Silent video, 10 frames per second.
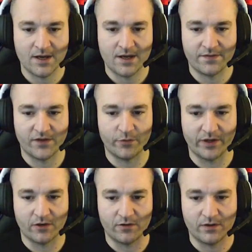There we
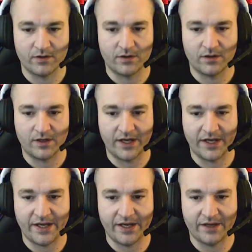go.
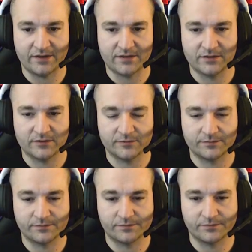And
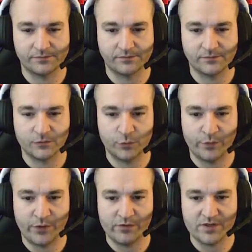
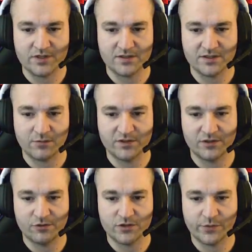we were discussing what to
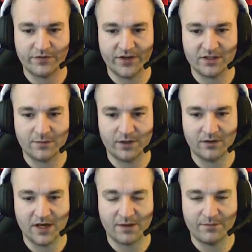do. Should we fight the middle
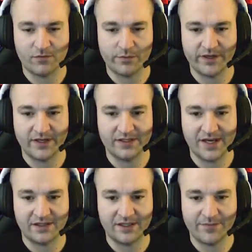guy before we hit
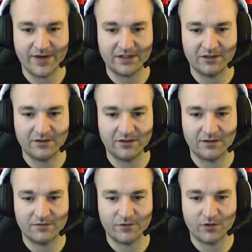that elite back there
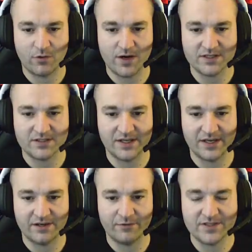for the quest?
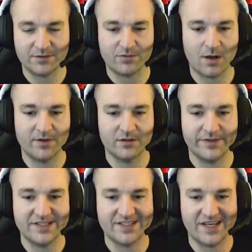And we said probably to be
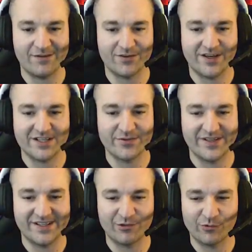safe in case we
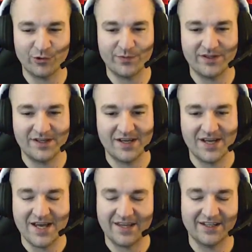need the room,
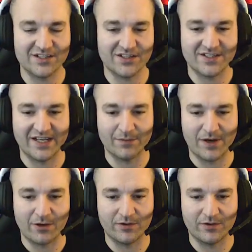let's just take him out.